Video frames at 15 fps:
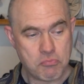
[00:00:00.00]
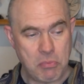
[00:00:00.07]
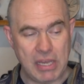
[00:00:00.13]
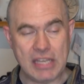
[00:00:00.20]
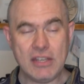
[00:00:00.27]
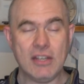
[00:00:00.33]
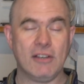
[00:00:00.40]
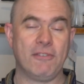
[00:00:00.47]

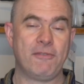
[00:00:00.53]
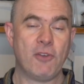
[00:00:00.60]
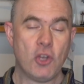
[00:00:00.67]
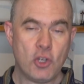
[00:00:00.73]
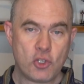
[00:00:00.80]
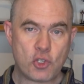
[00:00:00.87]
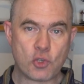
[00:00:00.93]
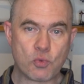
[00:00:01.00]
enough
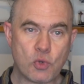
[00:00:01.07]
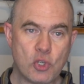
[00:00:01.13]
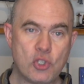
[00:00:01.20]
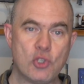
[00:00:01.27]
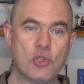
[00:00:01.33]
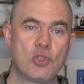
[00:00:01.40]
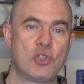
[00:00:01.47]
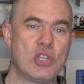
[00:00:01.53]
to
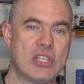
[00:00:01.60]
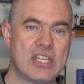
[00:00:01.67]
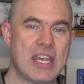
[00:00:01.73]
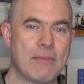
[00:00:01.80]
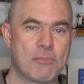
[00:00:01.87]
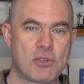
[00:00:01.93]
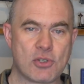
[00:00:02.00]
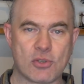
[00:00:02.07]
reduce the
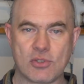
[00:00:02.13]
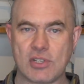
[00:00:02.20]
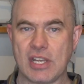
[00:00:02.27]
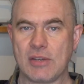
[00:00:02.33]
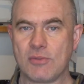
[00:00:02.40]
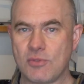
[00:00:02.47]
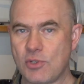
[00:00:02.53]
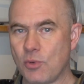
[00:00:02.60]
temperature
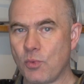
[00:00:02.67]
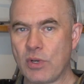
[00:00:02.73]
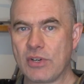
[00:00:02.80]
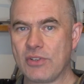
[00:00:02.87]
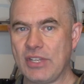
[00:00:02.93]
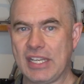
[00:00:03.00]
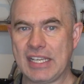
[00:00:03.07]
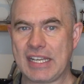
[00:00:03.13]
down to where
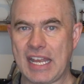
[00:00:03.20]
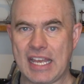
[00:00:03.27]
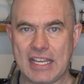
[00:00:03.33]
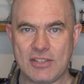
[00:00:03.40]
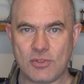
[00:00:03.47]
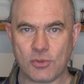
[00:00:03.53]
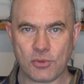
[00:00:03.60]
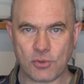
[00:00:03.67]
they can
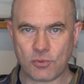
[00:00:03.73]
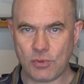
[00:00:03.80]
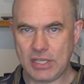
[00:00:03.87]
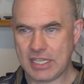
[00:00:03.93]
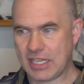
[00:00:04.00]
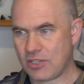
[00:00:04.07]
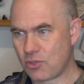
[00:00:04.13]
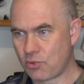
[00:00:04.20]
handle the
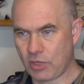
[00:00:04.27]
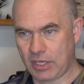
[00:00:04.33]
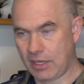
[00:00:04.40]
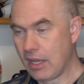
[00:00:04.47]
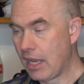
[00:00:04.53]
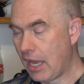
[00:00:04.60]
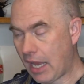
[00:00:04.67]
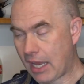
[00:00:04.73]
re-entry,
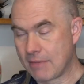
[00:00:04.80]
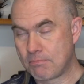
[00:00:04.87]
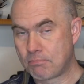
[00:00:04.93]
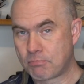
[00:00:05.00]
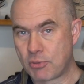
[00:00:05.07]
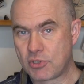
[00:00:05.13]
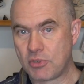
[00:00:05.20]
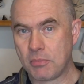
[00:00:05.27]
and
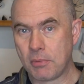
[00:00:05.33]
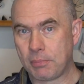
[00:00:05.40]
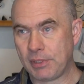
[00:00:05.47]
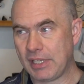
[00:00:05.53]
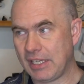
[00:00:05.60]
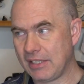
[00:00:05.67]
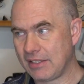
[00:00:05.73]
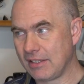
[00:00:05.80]

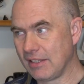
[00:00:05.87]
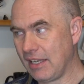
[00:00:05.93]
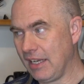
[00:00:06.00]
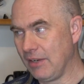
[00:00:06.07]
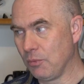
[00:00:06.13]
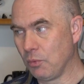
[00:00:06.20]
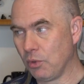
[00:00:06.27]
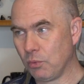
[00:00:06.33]
presumably
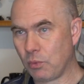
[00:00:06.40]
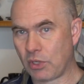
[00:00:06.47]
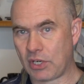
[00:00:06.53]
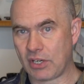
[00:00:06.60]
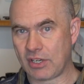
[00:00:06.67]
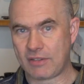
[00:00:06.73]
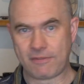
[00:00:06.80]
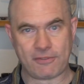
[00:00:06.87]
it will
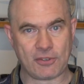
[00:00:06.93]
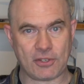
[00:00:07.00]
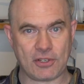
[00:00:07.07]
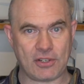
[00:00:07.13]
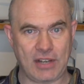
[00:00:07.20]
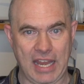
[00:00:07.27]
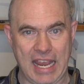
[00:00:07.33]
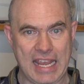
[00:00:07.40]
work
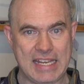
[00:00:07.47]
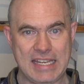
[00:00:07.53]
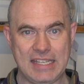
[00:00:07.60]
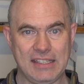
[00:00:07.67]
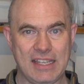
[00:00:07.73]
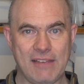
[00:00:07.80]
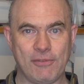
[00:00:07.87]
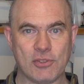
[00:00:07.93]
for any
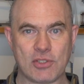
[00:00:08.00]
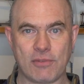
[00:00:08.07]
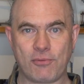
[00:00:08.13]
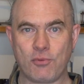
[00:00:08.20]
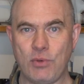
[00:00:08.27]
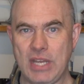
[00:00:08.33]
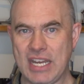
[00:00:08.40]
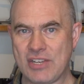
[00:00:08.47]
levels of
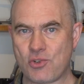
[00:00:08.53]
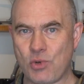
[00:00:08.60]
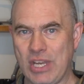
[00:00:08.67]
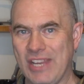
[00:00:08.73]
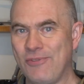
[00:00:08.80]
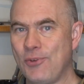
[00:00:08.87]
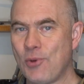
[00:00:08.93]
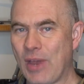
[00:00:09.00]
re-entry
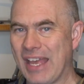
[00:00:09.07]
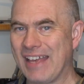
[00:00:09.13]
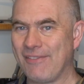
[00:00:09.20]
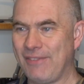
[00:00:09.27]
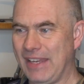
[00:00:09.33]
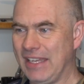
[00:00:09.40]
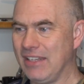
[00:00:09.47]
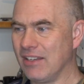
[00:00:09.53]
if you
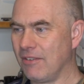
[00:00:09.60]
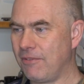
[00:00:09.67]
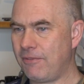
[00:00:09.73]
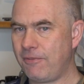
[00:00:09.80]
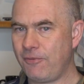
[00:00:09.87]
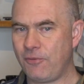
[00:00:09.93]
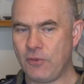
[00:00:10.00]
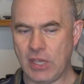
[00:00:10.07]
have
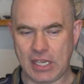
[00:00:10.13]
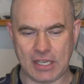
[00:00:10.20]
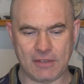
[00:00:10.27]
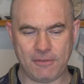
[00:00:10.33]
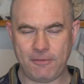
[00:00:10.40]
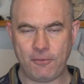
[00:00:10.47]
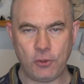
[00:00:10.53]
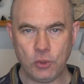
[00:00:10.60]
enough
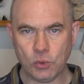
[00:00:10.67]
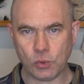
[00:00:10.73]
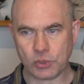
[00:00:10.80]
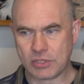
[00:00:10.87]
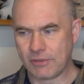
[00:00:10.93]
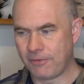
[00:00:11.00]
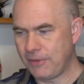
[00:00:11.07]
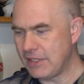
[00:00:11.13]
fuel
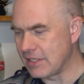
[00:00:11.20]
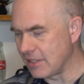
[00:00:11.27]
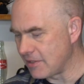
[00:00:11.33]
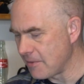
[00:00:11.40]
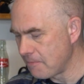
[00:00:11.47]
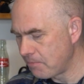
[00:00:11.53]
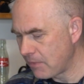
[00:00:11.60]
to feed it.